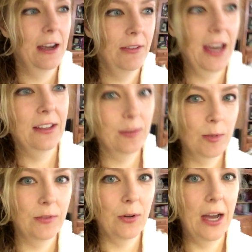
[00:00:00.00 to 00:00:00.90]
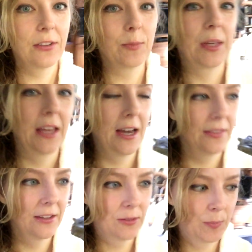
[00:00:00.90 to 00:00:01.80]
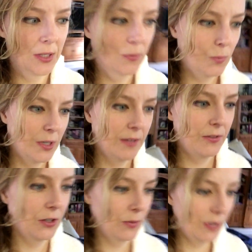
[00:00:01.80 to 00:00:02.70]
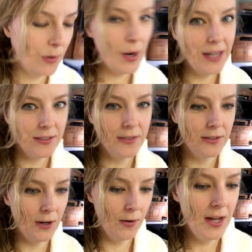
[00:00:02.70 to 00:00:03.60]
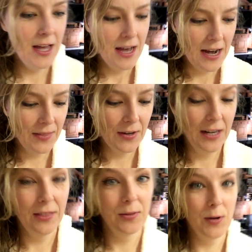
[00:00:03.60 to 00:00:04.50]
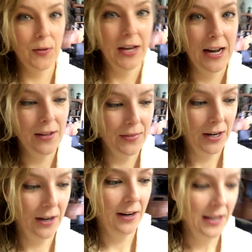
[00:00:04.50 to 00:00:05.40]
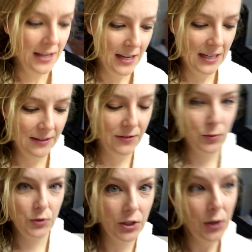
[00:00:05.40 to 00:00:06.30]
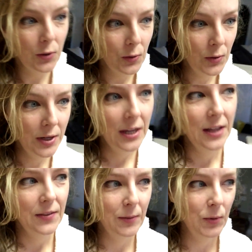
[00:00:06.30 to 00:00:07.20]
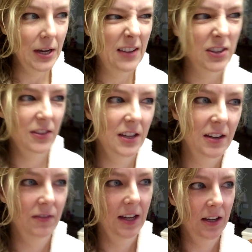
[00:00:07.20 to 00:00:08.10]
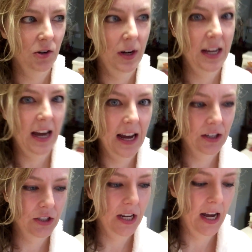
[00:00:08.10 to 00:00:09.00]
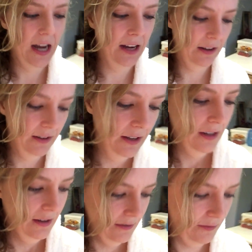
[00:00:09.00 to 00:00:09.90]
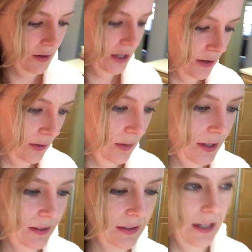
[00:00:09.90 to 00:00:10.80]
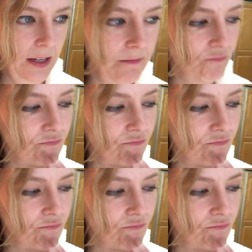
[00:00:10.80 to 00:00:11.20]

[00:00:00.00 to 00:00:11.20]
I've had some of you ask me that. That's been one of your requests. So I thought I'd throw that out there. And if you do, then we'll have to think of like a great hashtag for you. Let's see.